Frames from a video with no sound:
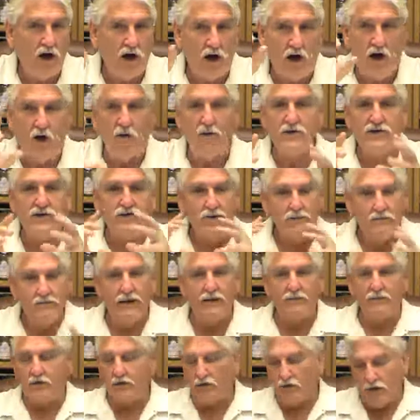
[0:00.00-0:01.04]
Always
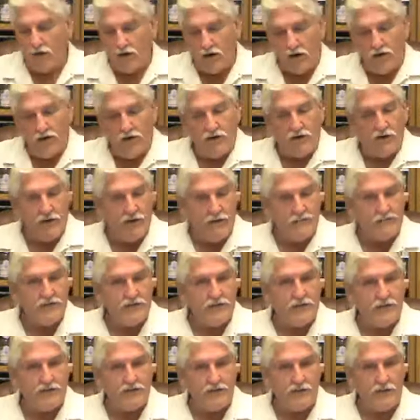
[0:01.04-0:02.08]
remember, work on your lymph
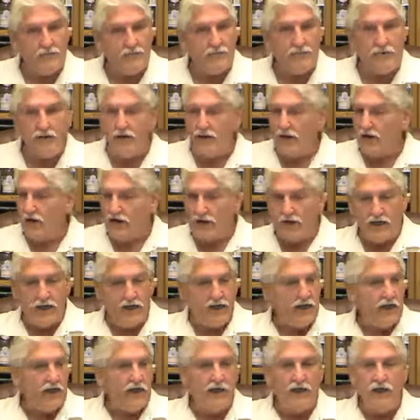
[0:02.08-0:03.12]
system.
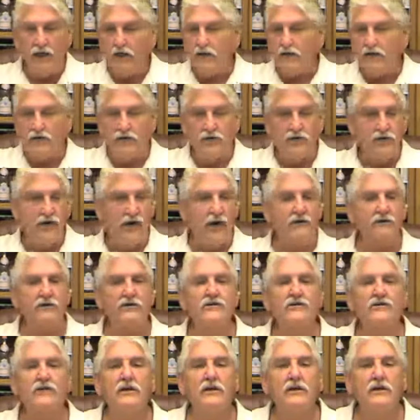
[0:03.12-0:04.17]
Key to every
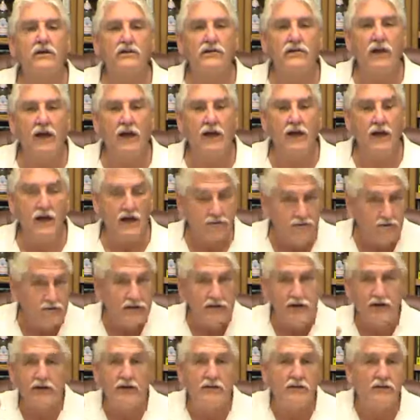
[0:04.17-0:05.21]
single thing, even
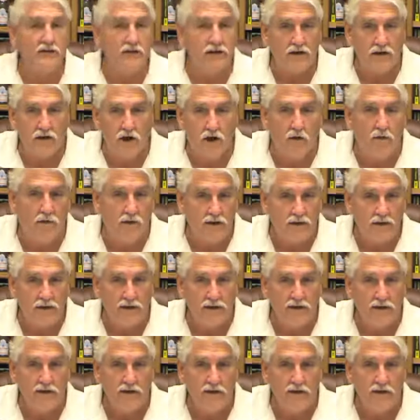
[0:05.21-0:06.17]
key to the colon.